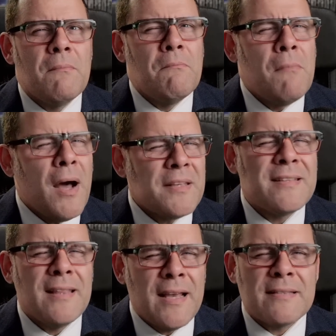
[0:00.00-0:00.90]

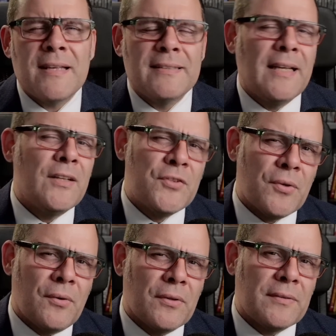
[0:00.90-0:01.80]
much less attend
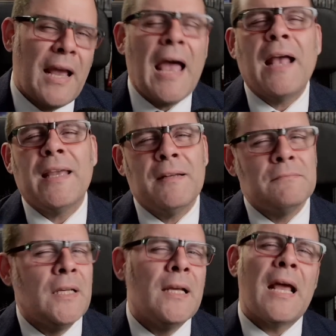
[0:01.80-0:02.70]
church,
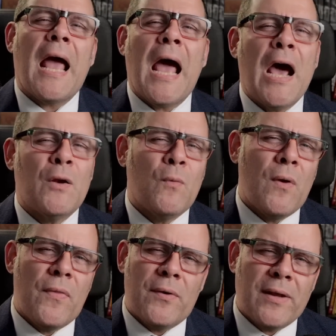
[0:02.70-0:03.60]
hanging out
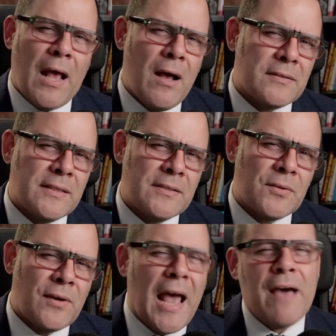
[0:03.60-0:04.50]
with their cousins,
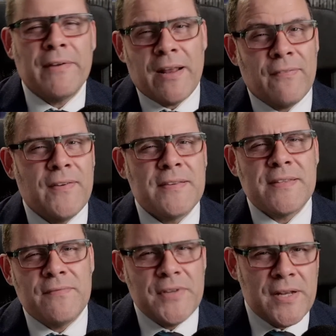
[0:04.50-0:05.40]
or having a
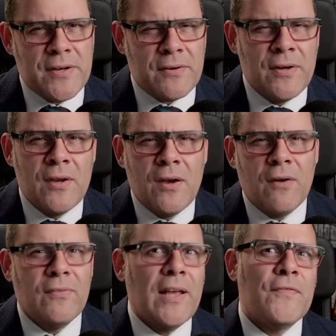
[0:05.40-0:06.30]
festive dinner
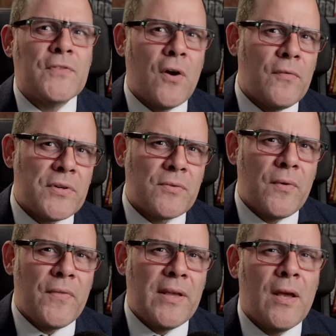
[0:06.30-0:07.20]
of leftovers
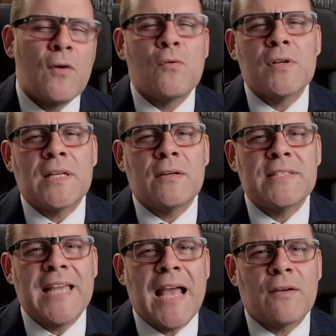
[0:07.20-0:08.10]
with the Royal
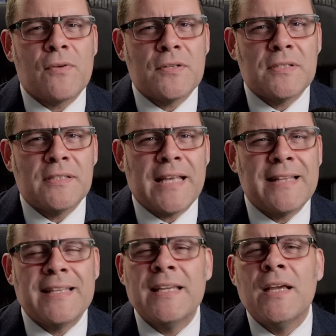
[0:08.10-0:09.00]
Jack Russells
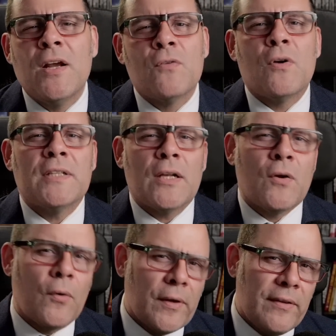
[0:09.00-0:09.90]
and the Royal
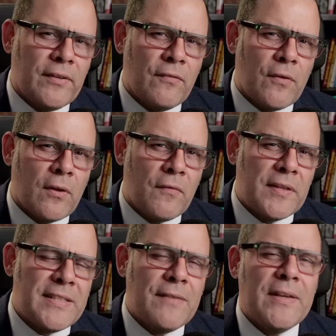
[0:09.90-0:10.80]
Corgis in front of the
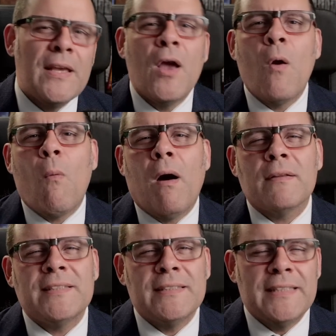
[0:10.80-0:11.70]
TV
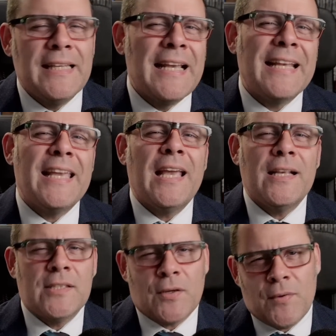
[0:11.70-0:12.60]
watching the
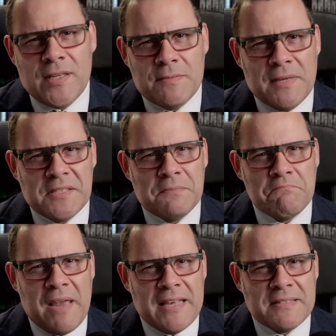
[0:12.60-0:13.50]
King's Christmas
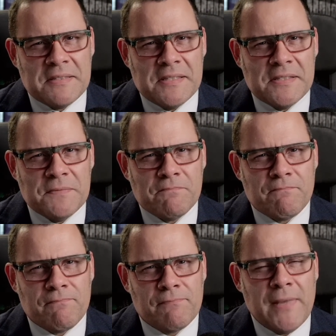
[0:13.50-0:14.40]
message.
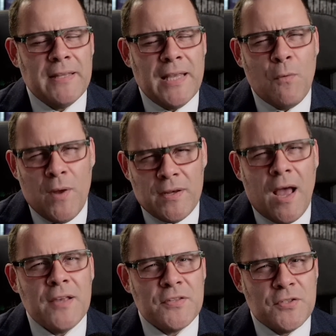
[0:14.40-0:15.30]
They want
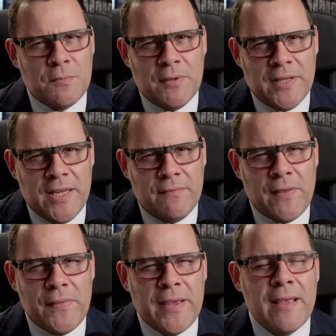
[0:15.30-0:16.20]
us to believe
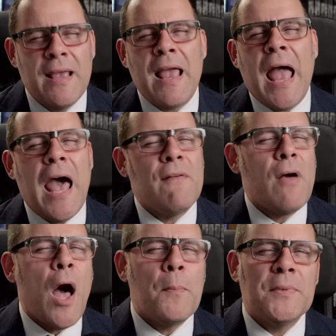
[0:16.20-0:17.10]
that they have
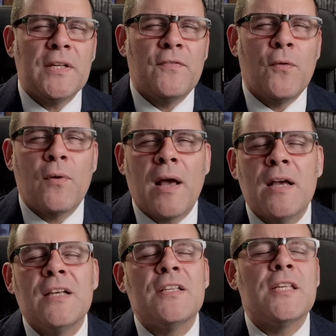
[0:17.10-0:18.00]
opted for a
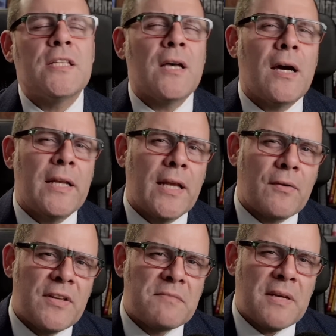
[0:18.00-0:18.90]
sunny
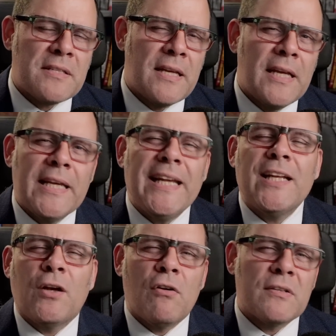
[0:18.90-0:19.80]
Christmas
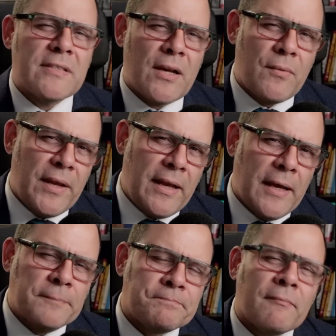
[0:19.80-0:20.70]
in Costa
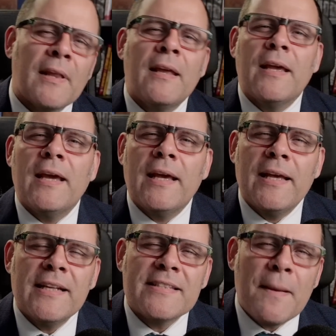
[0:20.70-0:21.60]
Rica.
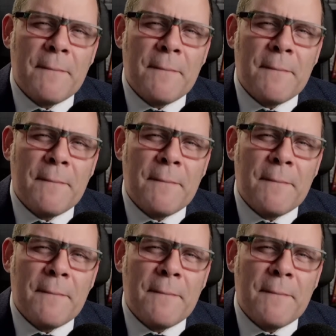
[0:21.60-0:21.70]
It's